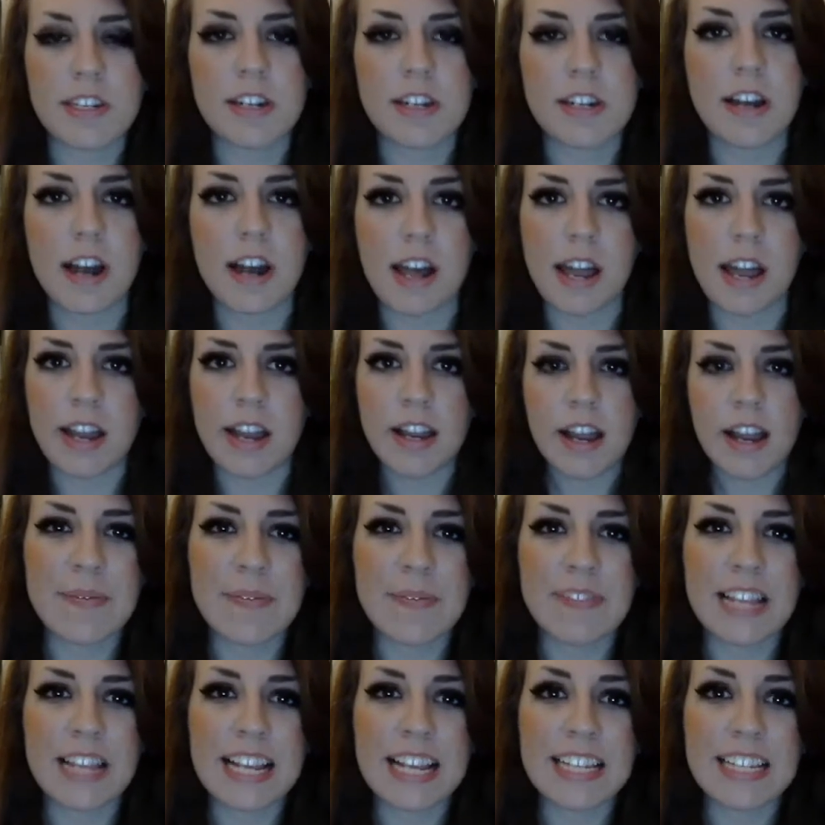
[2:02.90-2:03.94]
to die.
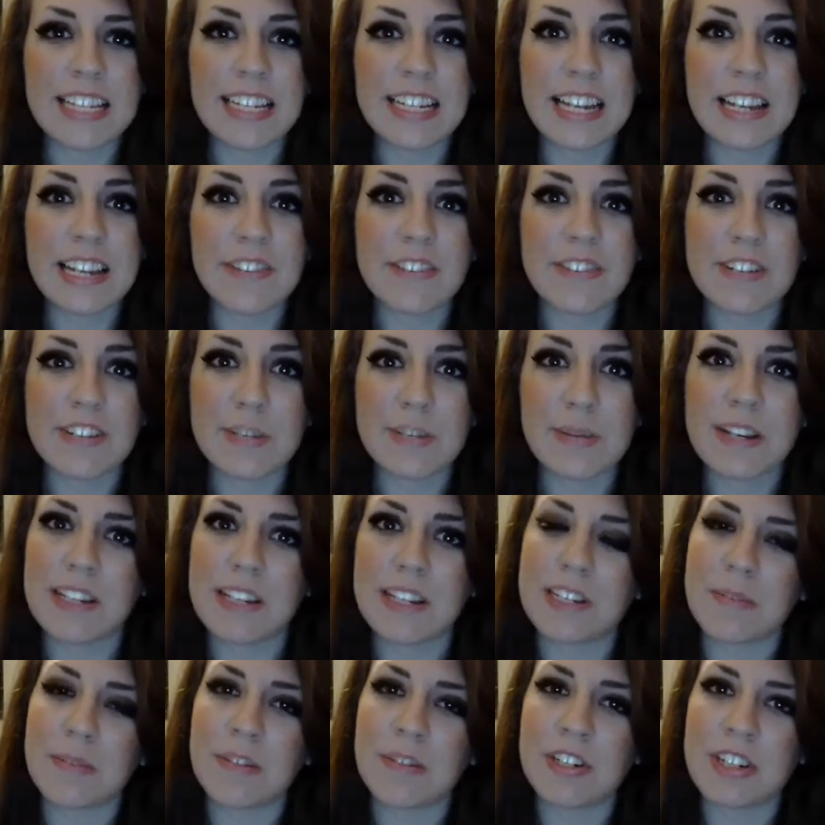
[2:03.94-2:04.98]
Thanks again for spending
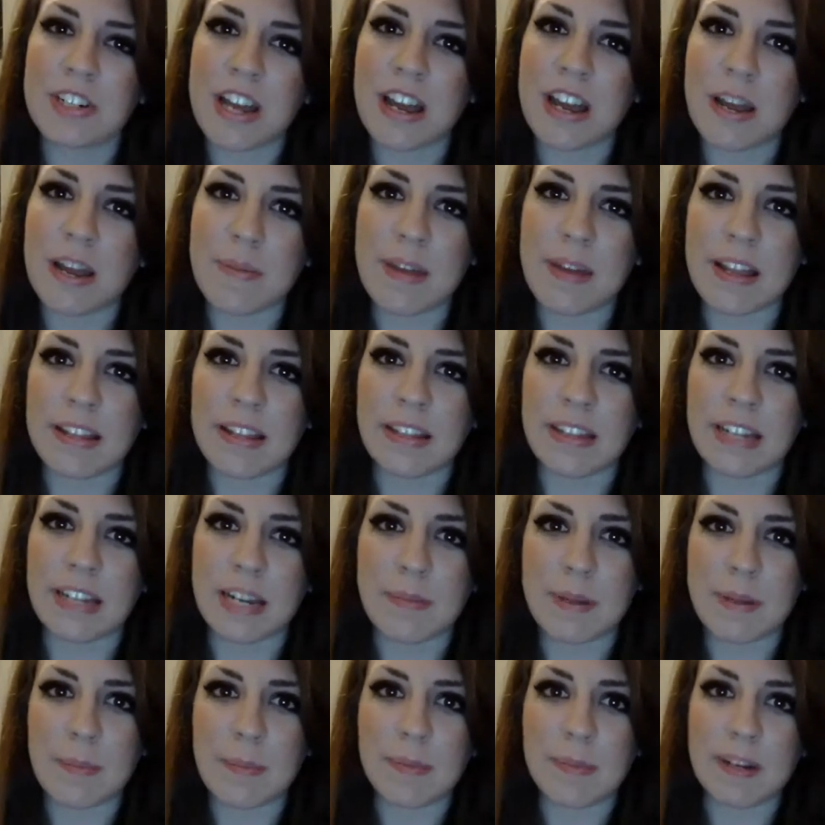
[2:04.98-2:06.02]
so much time and letting
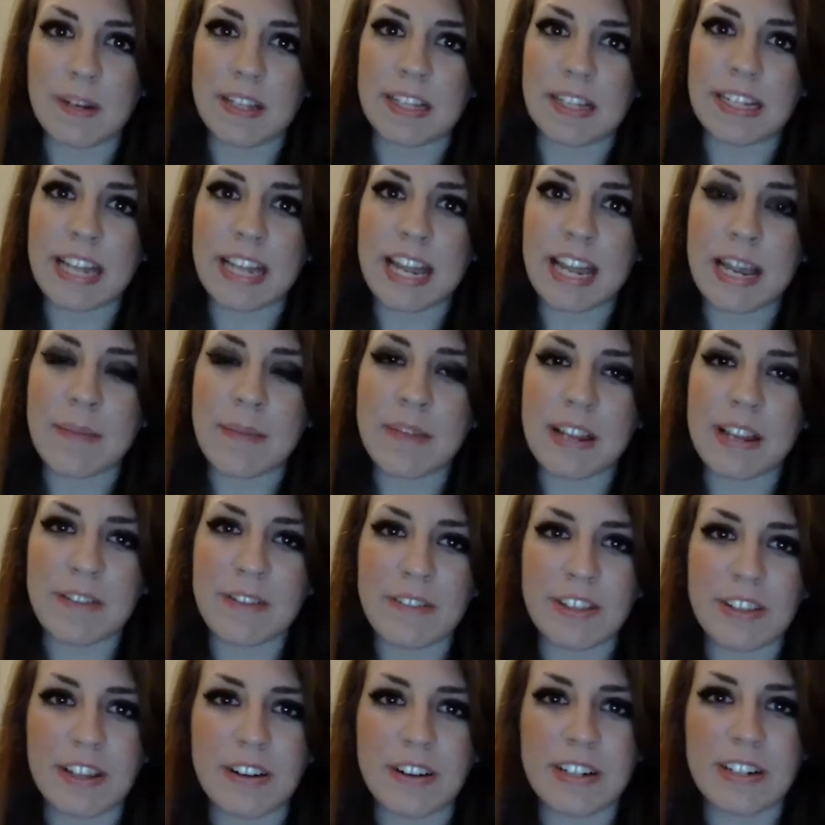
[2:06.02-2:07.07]
me play the game,
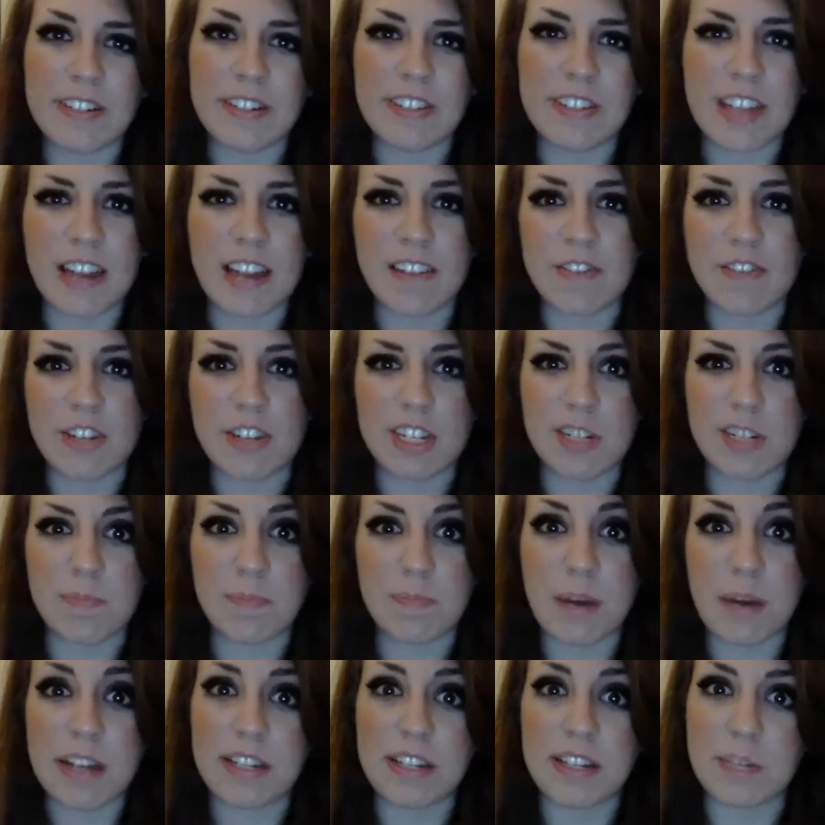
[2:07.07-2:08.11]
even though I was kind of just
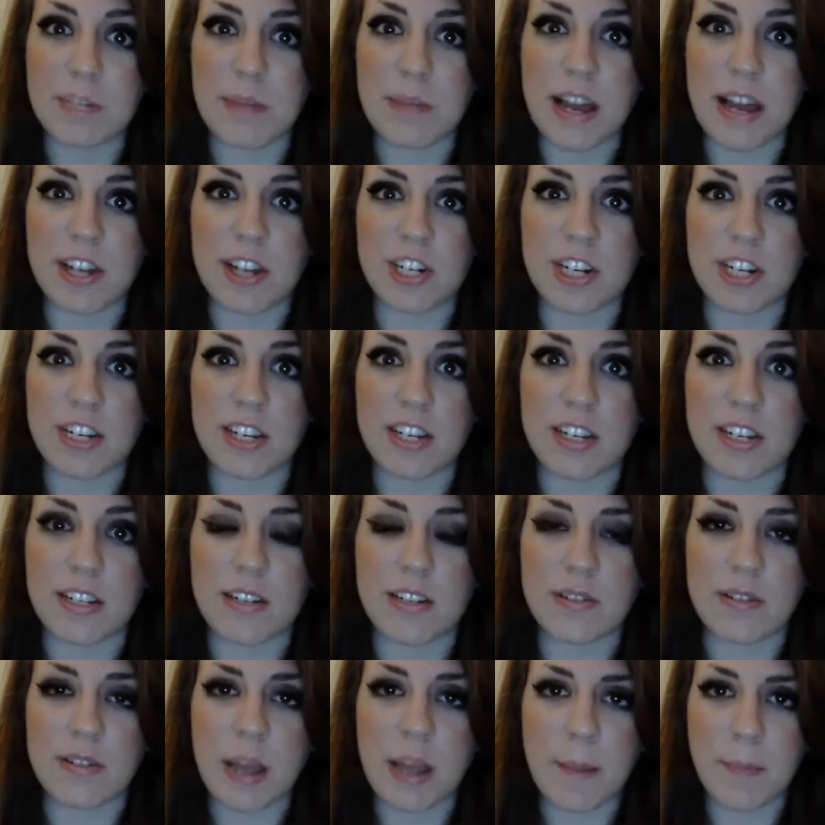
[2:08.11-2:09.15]
button smashing
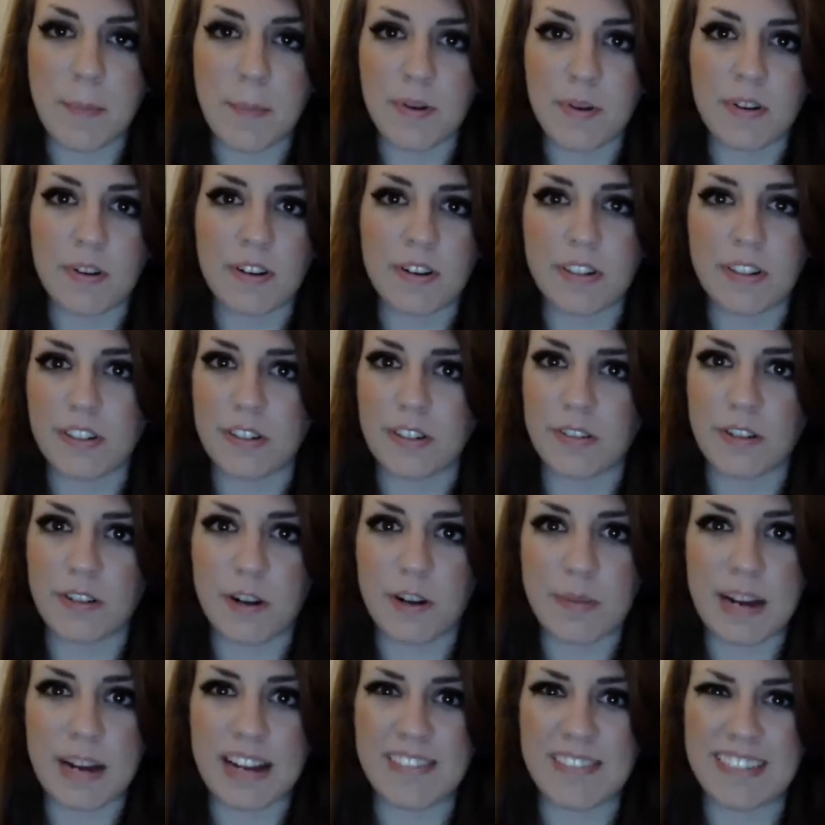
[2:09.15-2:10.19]
and that poor little
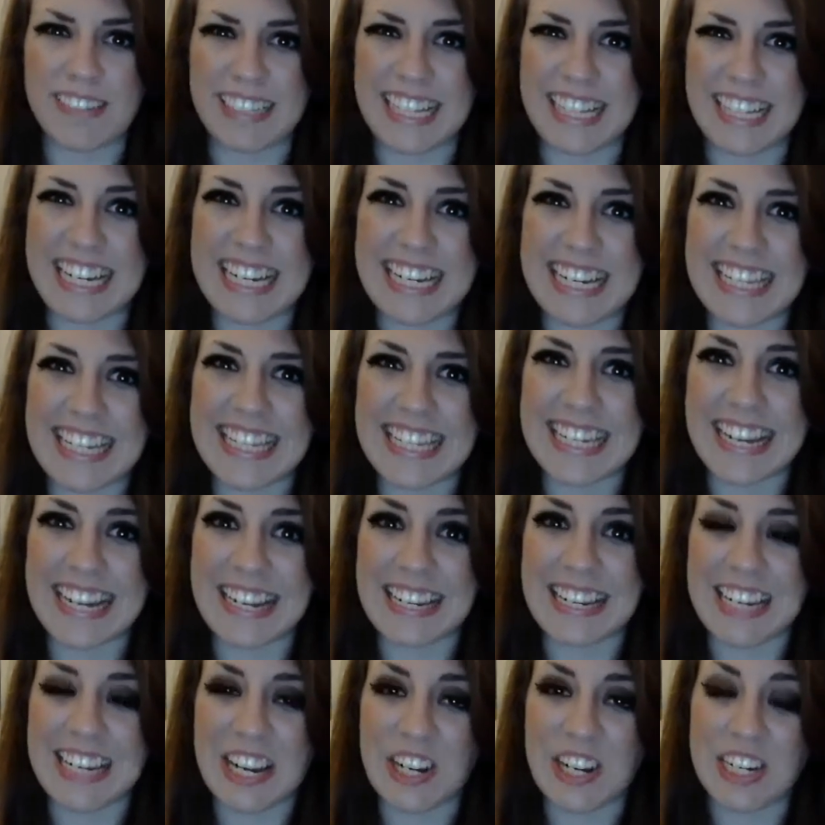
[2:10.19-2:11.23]
robot really didn't stand a
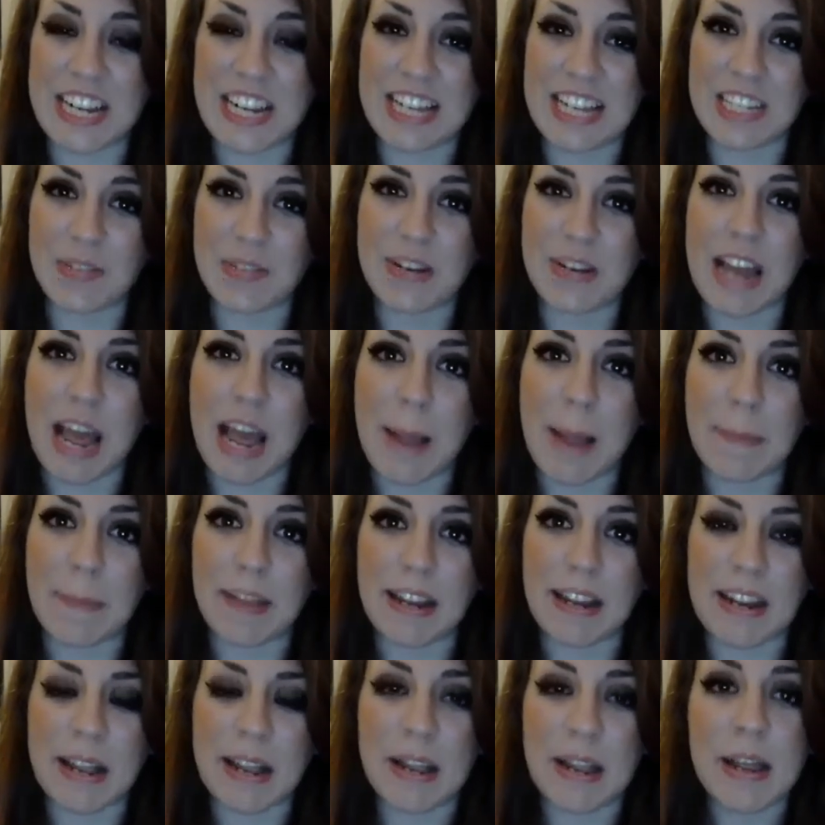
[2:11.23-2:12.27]
chance when I
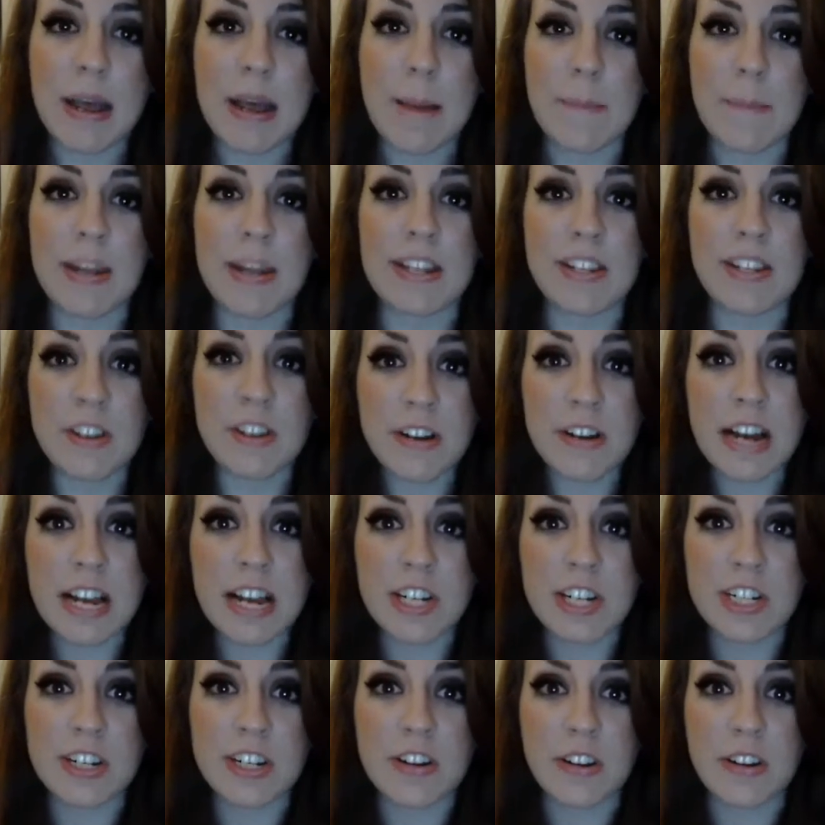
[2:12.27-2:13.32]
played it. But you
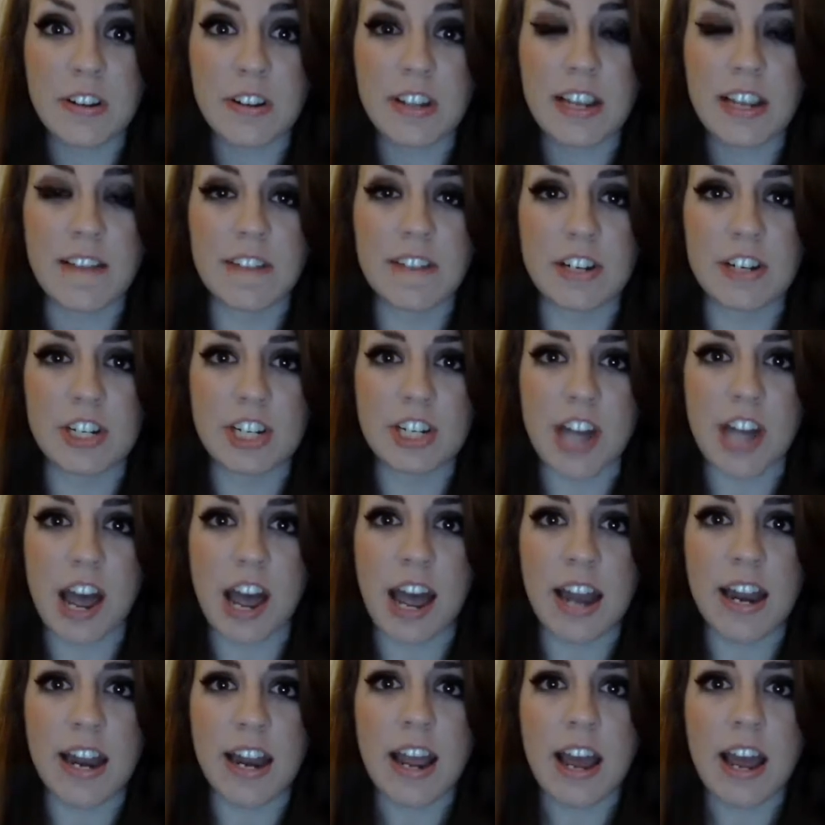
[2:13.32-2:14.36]
guys should totally give it a
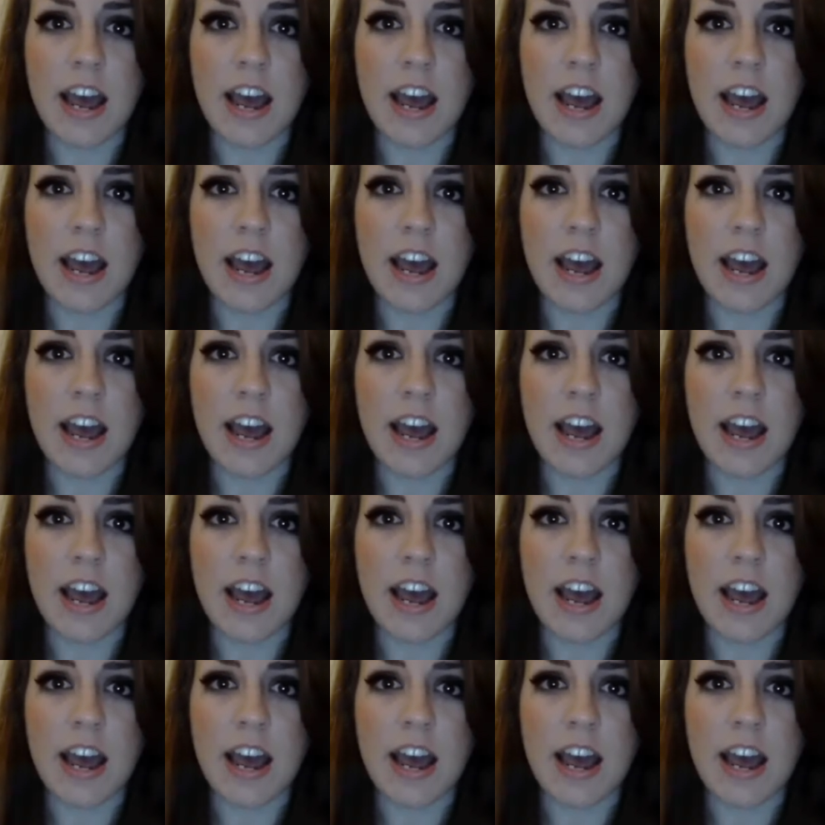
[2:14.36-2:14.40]
shot.